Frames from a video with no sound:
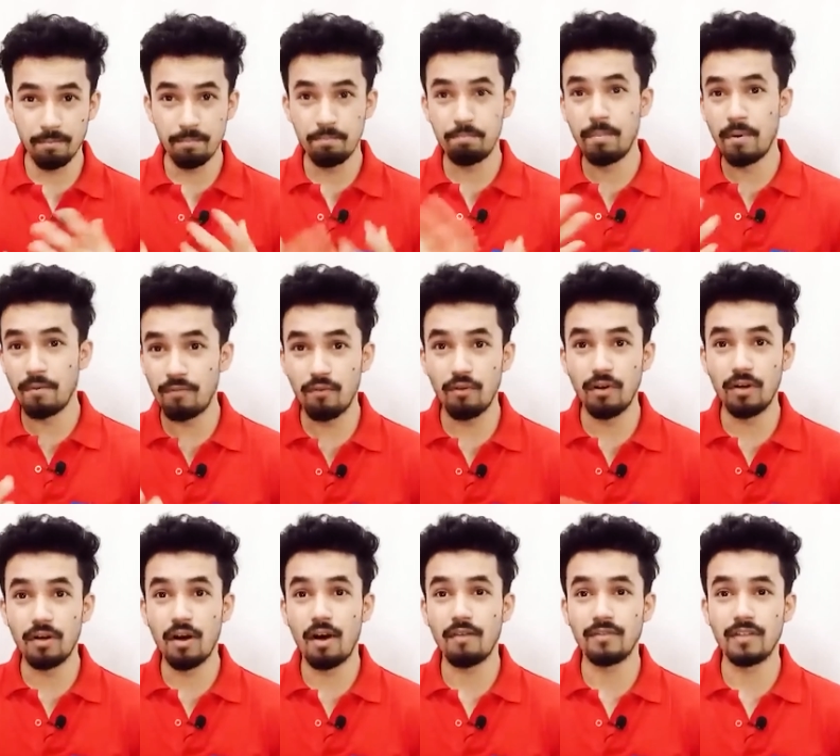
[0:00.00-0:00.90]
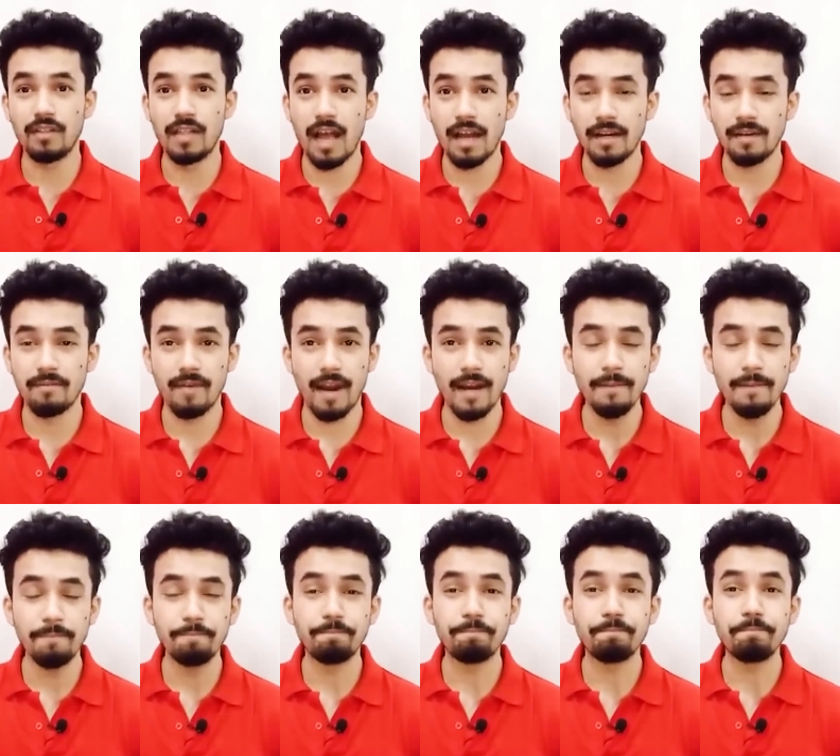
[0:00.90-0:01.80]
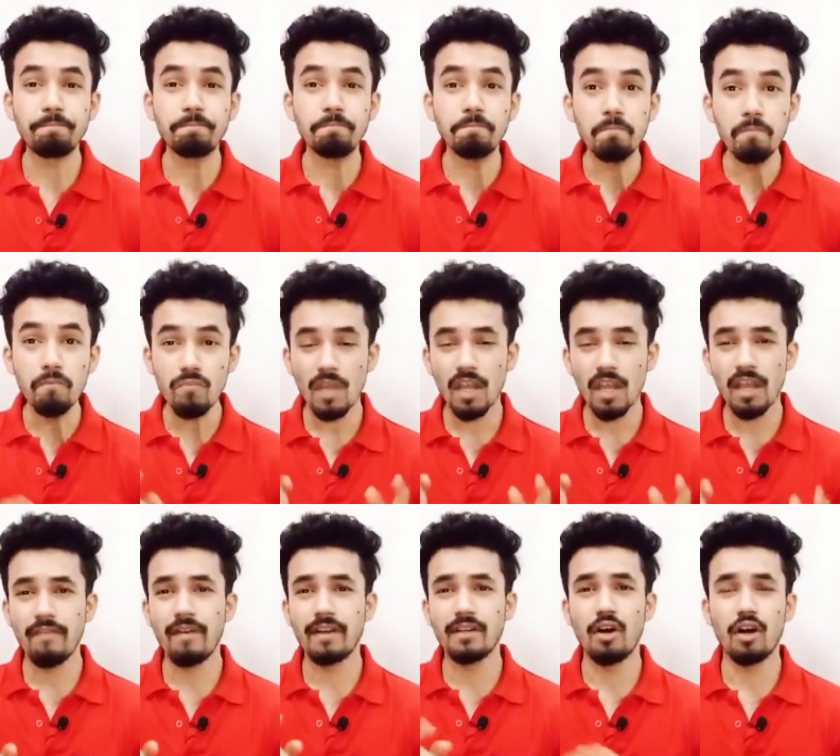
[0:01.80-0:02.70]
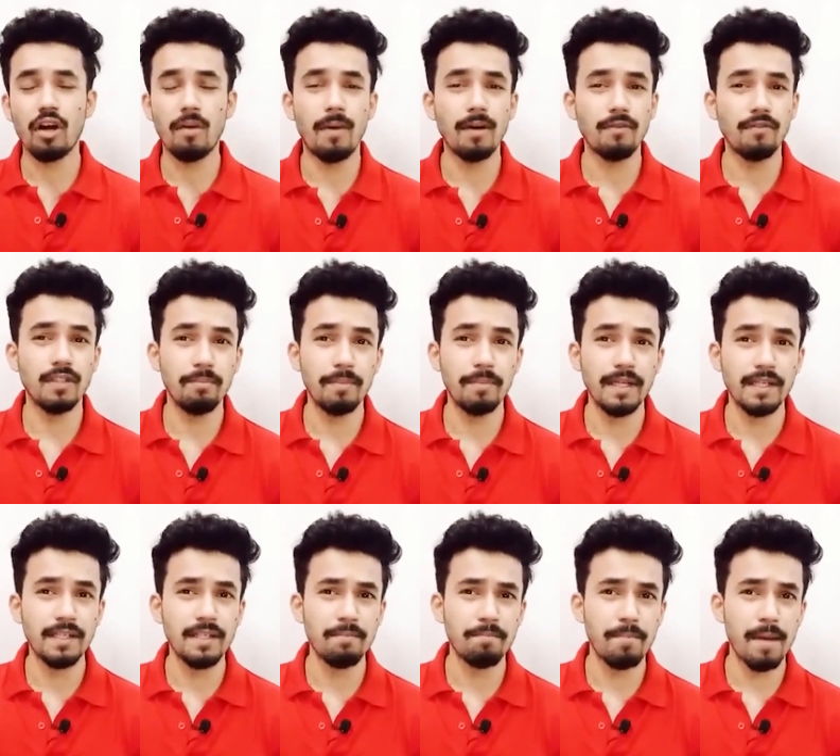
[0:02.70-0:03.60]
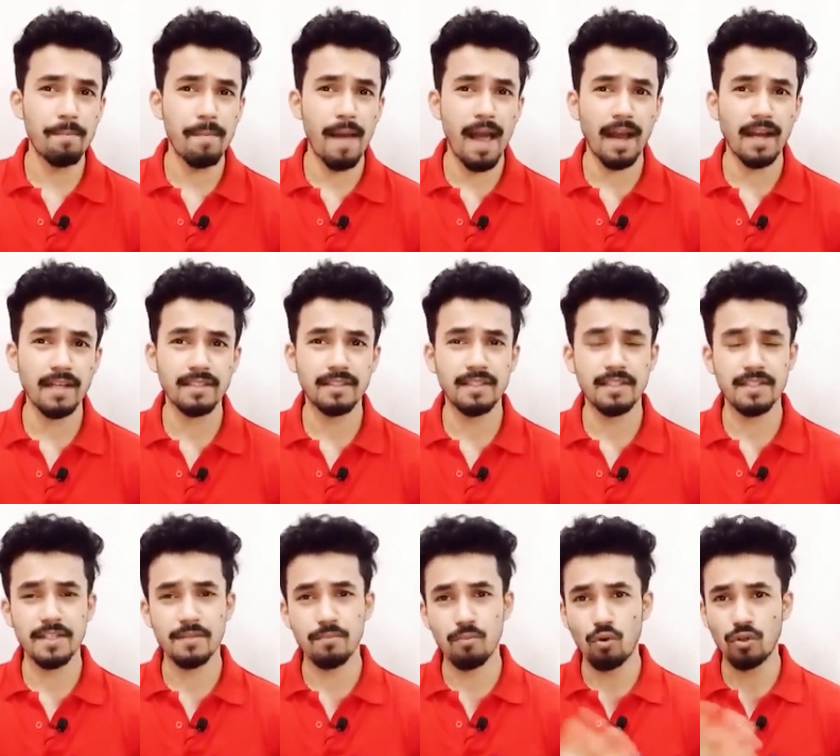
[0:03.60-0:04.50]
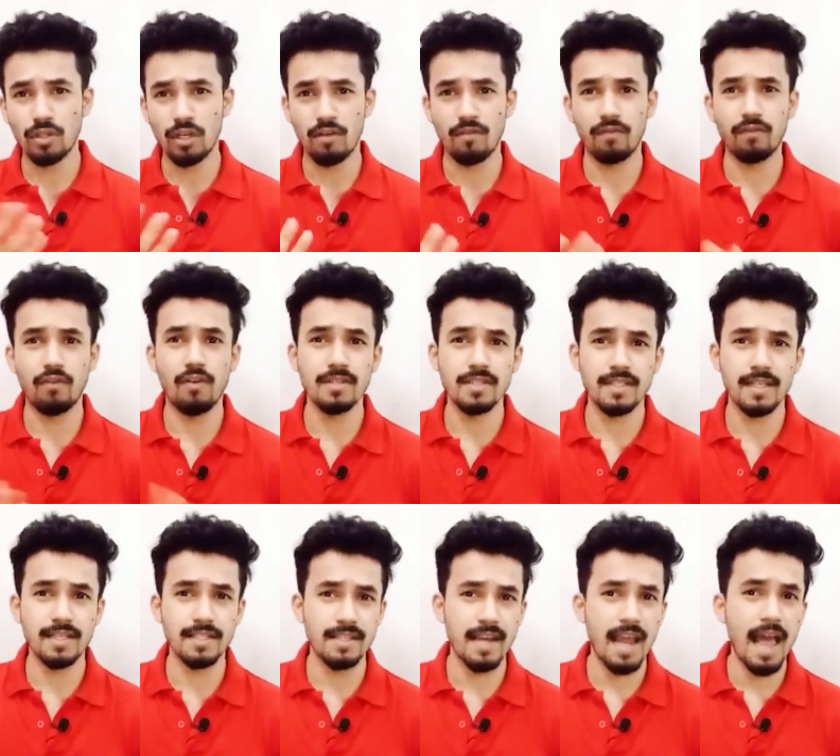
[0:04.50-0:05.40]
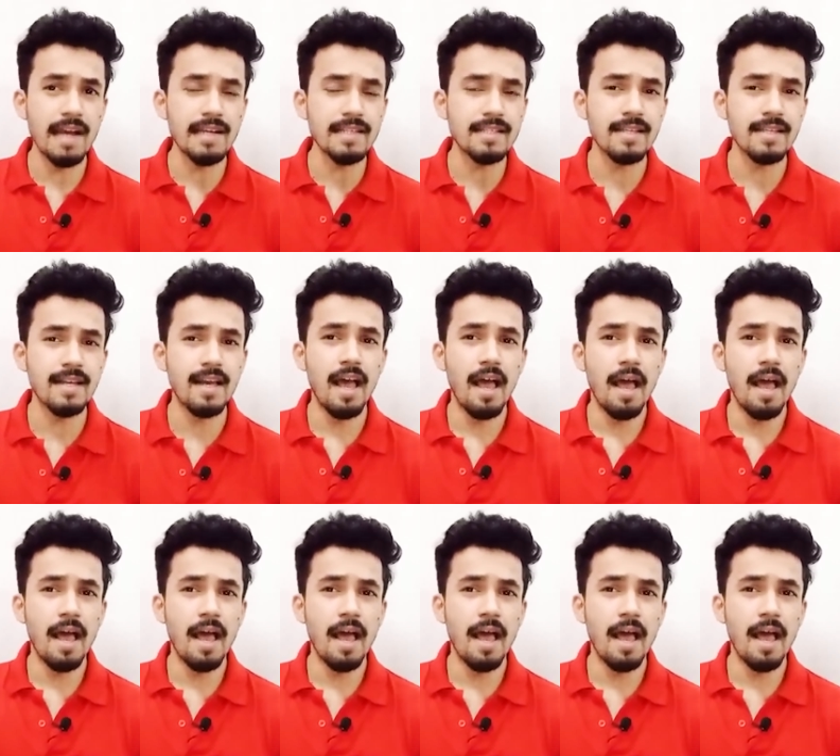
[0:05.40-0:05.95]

befooled after that, right? If I talk about the median pay package, this is more than of course 6 lakhs